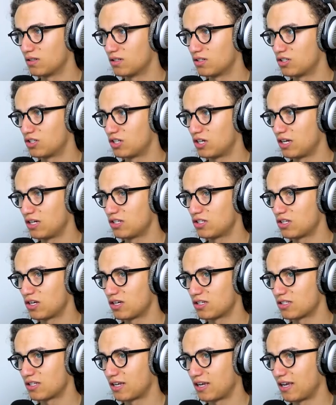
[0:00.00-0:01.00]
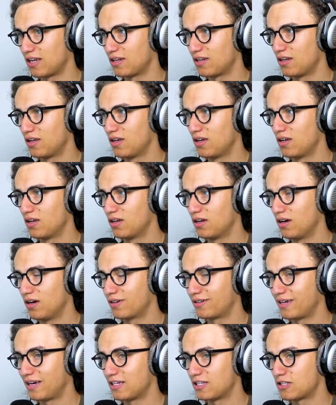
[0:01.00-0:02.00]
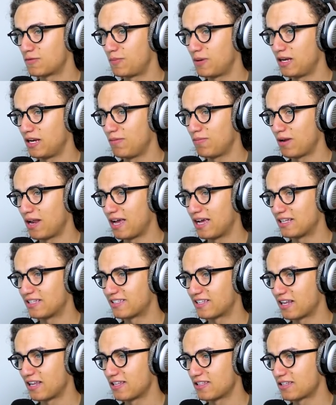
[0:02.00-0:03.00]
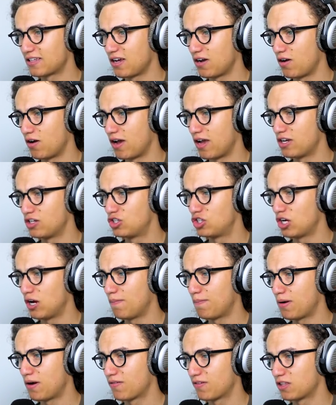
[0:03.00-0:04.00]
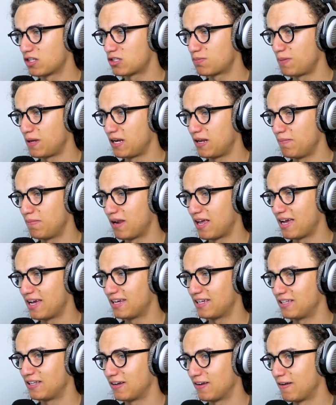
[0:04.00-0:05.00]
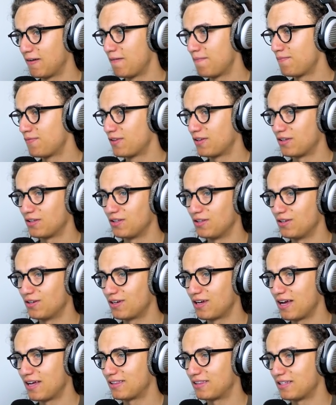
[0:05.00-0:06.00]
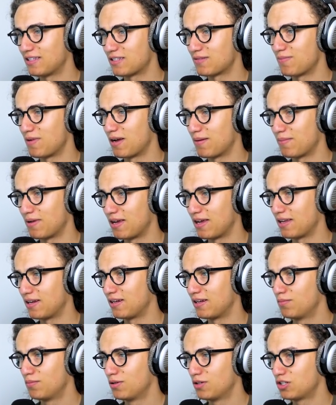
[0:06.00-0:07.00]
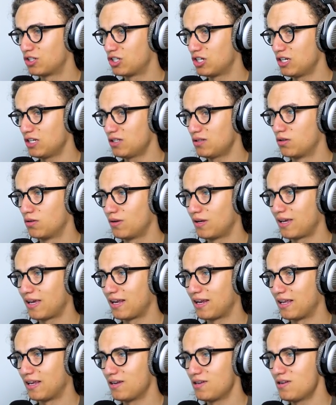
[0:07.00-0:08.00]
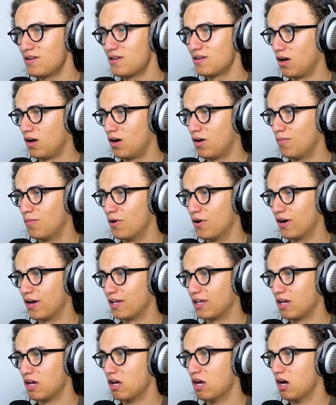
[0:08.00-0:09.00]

There's chainsaws again. Okay, spinny blades. Let's go and jump over the spinny blade. You got this, my man. Push it. Do we get in? Oh boy.